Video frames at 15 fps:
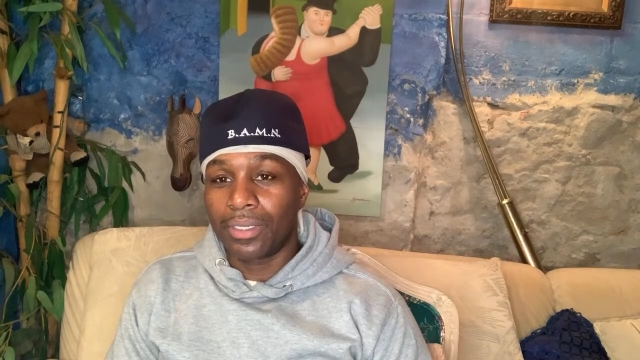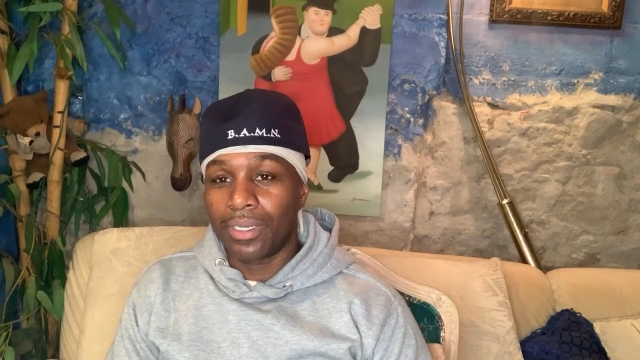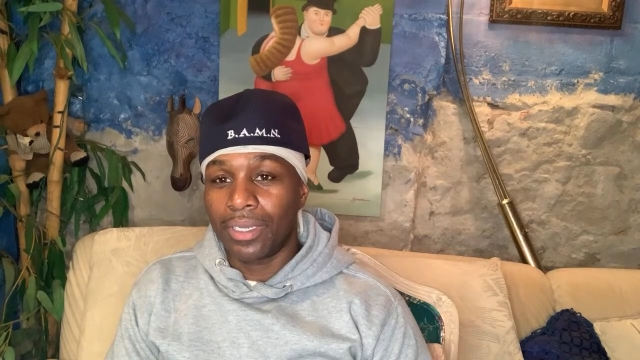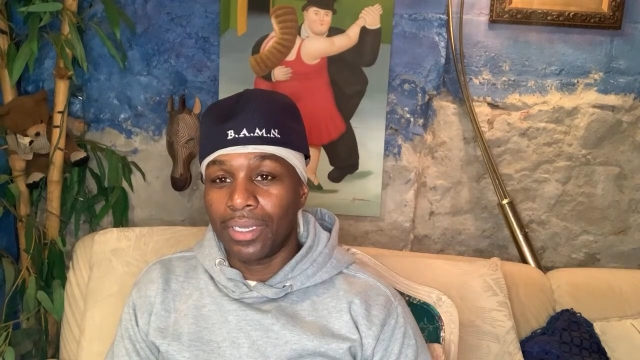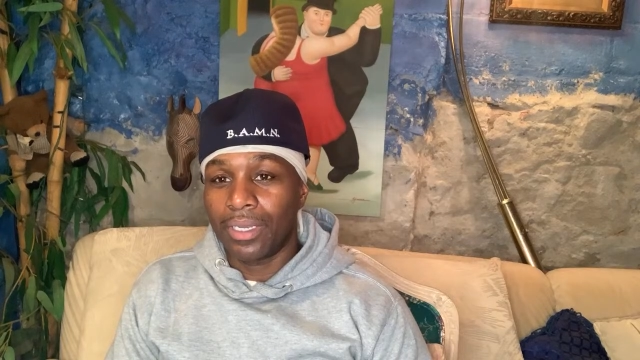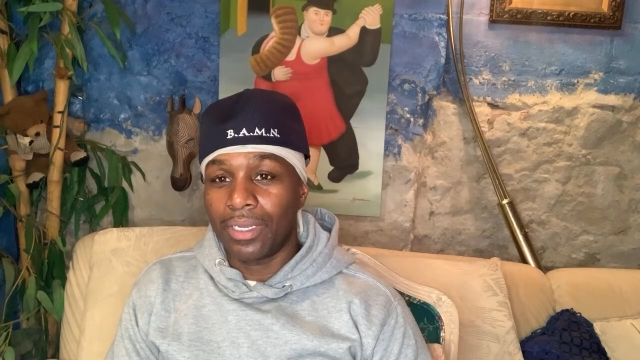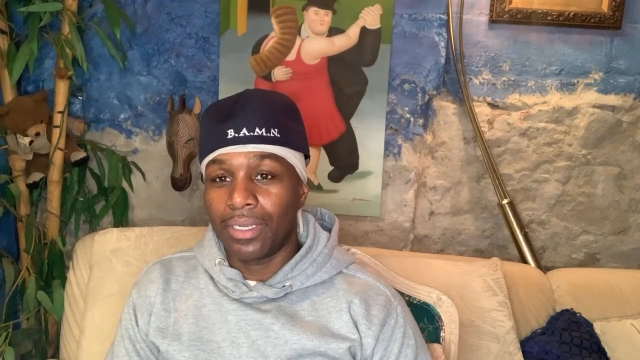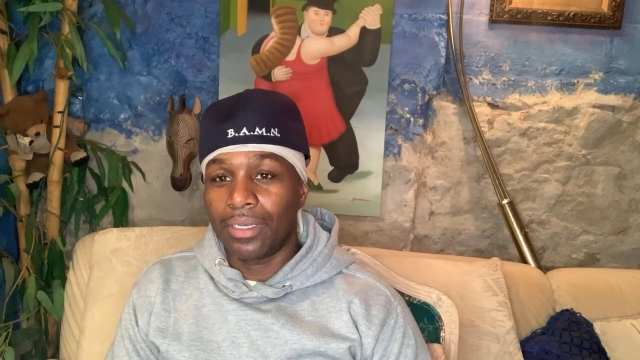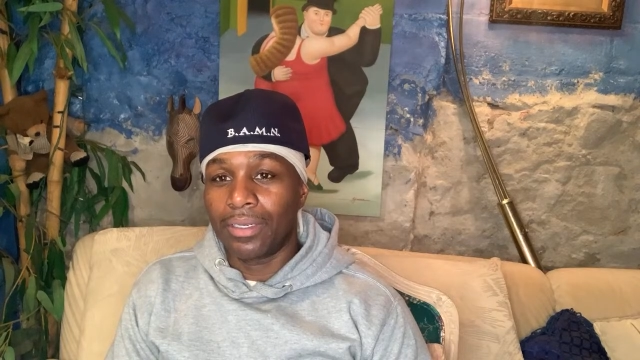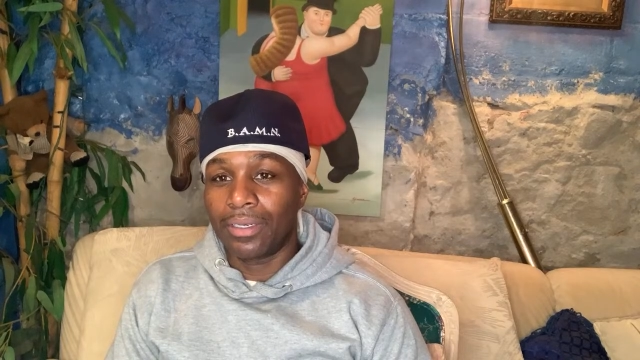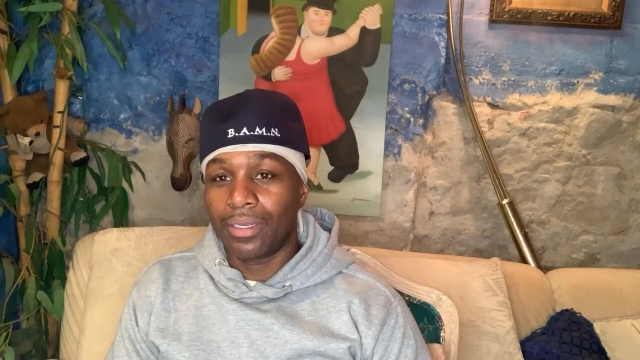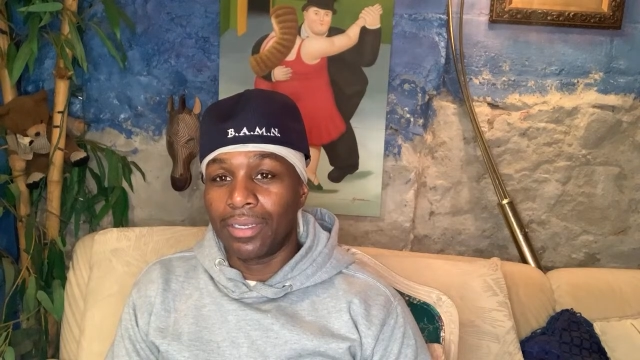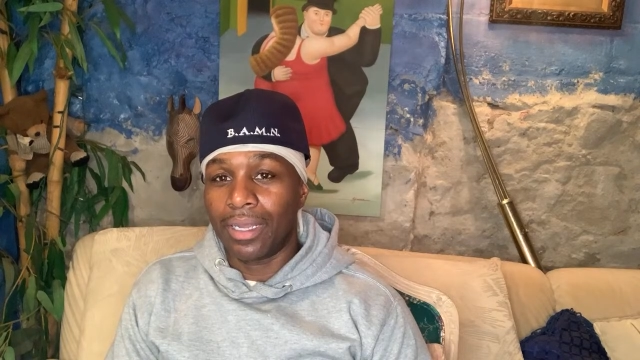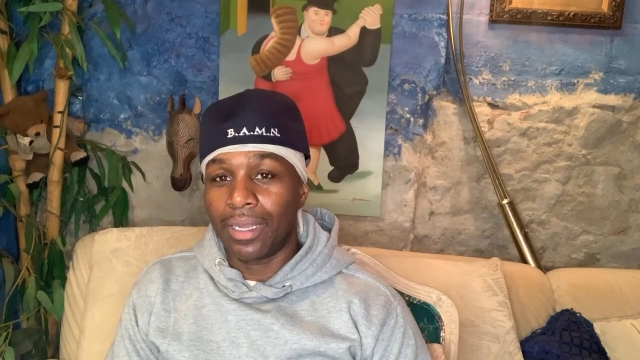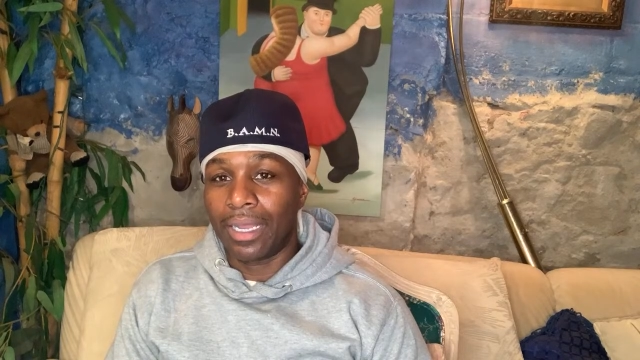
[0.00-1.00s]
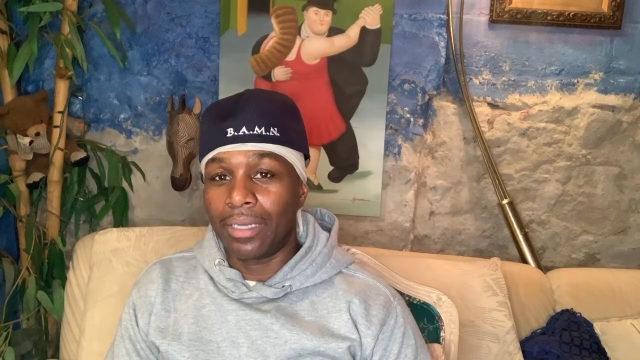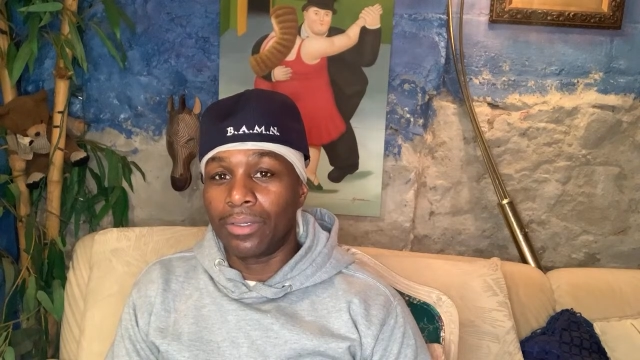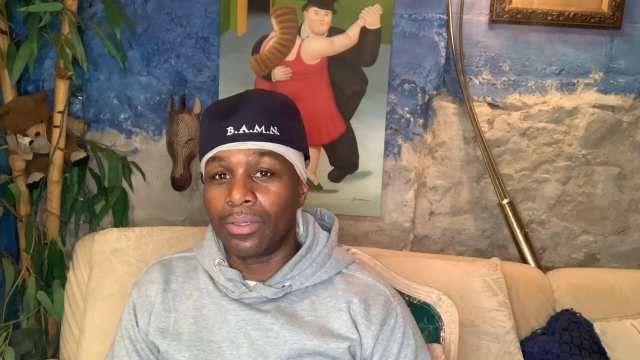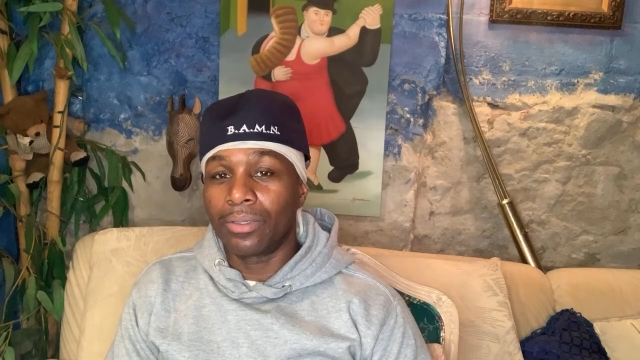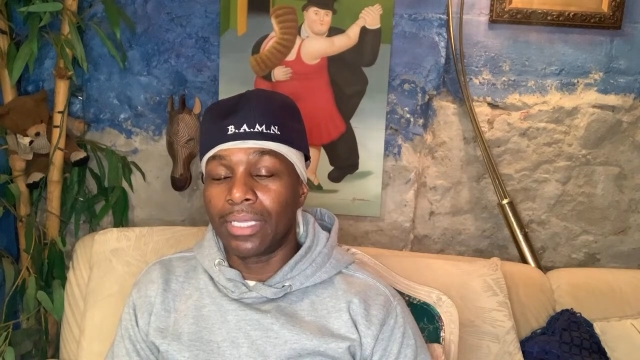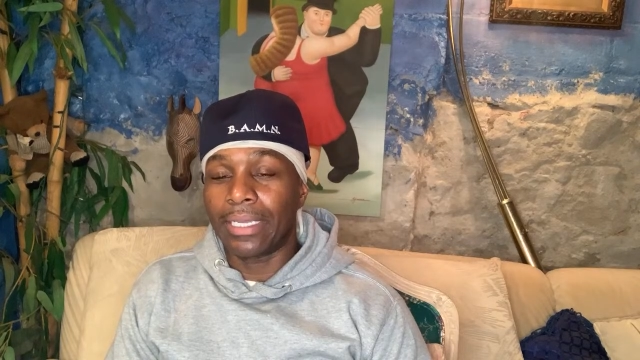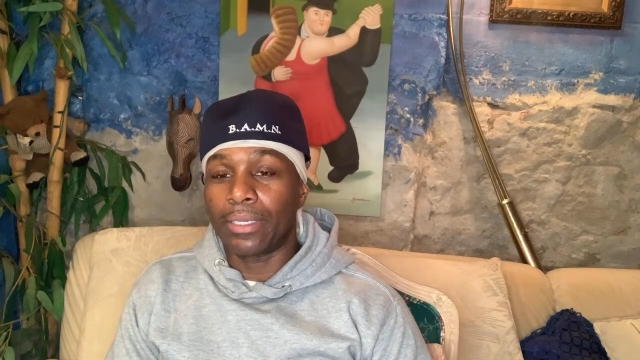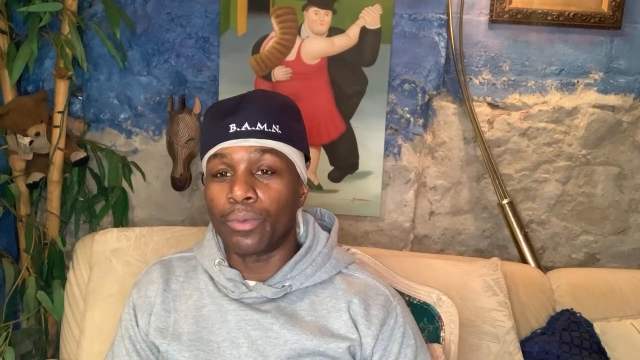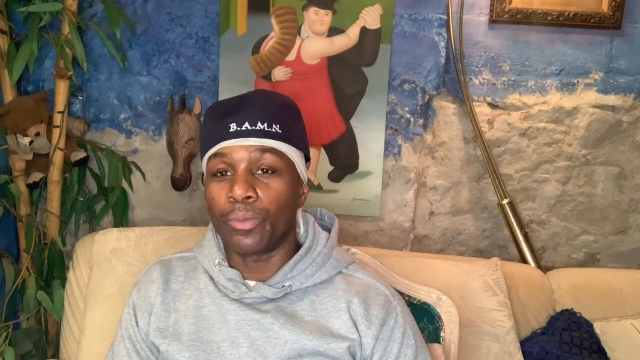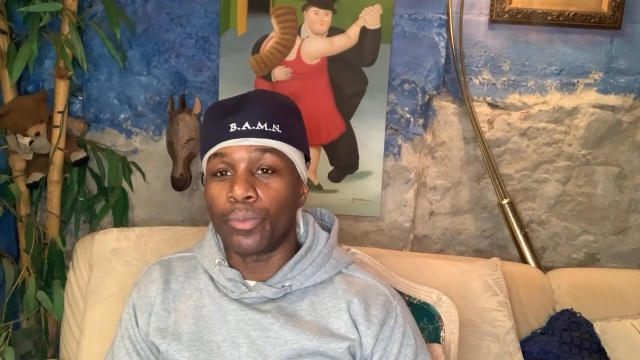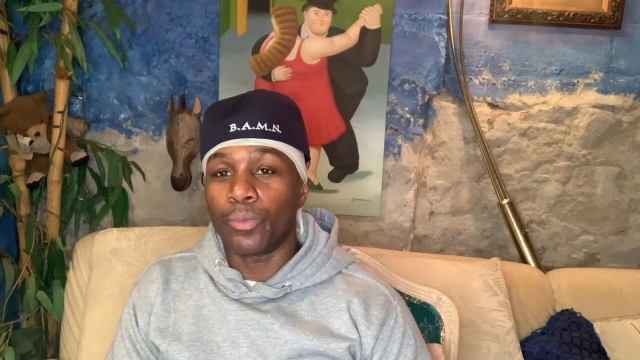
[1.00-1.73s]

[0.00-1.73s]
And I don't like